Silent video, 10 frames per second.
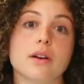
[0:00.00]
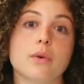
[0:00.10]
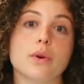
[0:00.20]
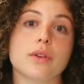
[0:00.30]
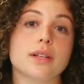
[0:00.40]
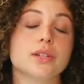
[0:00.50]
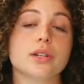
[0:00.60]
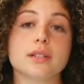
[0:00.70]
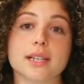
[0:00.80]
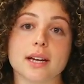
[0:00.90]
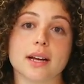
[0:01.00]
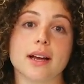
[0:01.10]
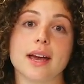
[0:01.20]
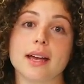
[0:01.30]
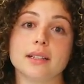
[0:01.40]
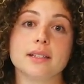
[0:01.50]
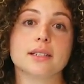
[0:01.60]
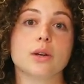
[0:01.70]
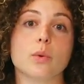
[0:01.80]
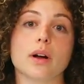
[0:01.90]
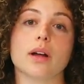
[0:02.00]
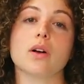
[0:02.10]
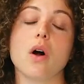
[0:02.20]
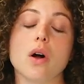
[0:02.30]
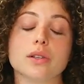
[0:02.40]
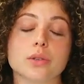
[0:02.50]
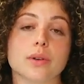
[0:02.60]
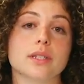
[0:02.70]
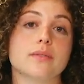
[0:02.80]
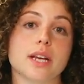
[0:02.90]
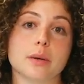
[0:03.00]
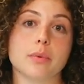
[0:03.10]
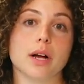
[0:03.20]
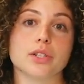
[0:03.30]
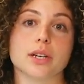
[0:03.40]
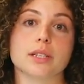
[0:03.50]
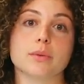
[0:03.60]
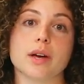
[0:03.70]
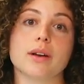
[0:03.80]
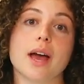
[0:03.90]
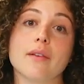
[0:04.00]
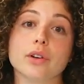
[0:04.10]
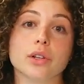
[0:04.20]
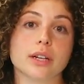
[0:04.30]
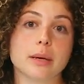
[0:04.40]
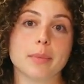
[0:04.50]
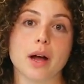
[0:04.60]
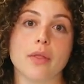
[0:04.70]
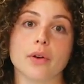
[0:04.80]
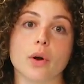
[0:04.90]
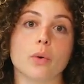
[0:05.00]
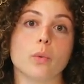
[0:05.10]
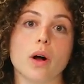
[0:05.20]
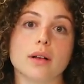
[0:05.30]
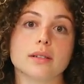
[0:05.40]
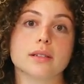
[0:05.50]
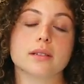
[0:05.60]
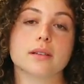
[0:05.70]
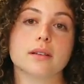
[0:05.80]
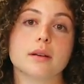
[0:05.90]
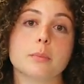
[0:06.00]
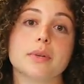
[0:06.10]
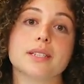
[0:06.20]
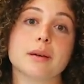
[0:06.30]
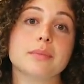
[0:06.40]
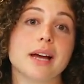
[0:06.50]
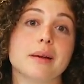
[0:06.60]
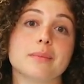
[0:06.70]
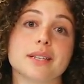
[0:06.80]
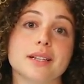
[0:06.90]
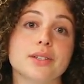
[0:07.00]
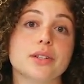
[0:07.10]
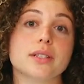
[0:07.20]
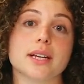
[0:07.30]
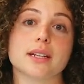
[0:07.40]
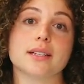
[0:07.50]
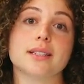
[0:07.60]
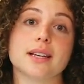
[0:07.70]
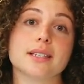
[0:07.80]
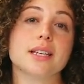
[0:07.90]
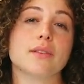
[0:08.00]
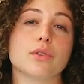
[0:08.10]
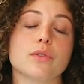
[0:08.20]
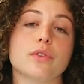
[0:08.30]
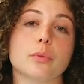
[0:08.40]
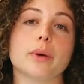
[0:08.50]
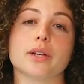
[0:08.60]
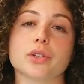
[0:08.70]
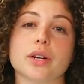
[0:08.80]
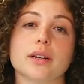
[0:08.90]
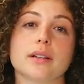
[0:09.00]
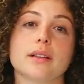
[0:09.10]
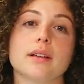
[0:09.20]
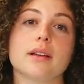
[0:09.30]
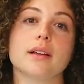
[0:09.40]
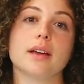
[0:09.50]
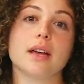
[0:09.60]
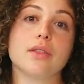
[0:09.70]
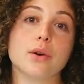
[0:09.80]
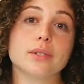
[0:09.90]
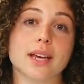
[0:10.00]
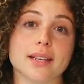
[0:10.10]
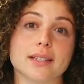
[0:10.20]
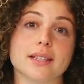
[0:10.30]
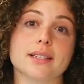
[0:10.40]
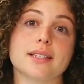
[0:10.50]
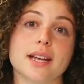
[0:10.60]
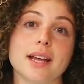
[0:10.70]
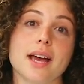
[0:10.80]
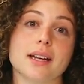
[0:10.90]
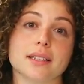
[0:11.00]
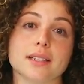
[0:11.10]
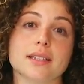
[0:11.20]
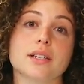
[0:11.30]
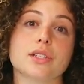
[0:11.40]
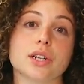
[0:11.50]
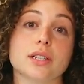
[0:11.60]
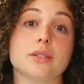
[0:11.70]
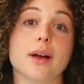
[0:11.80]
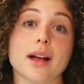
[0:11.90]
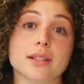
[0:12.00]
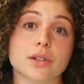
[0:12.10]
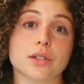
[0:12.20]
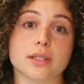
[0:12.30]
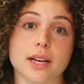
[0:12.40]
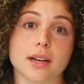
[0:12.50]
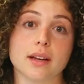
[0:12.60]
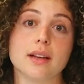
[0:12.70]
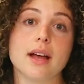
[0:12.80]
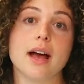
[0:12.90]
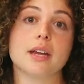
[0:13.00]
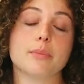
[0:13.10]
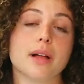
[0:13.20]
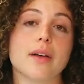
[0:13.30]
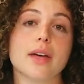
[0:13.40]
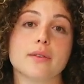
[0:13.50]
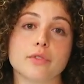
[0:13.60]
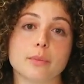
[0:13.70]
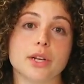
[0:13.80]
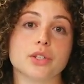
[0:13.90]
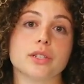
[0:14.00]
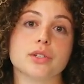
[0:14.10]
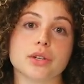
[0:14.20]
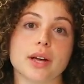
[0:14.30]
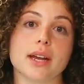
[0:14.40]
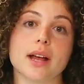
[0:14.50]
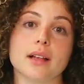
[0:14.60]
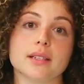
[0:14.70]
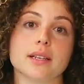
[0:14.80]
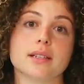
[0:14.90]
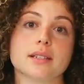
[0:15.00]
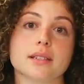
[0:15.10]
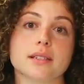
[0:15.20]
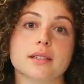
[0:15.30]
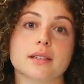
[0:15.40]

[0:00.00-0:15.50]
With internal data, analysts can work on all sorts of data projects without ever looking beyond their own walls. But sometimes internal data doesn't give you the full picture. In those cases, data analysts can turn to external data and apply that information to their analysis.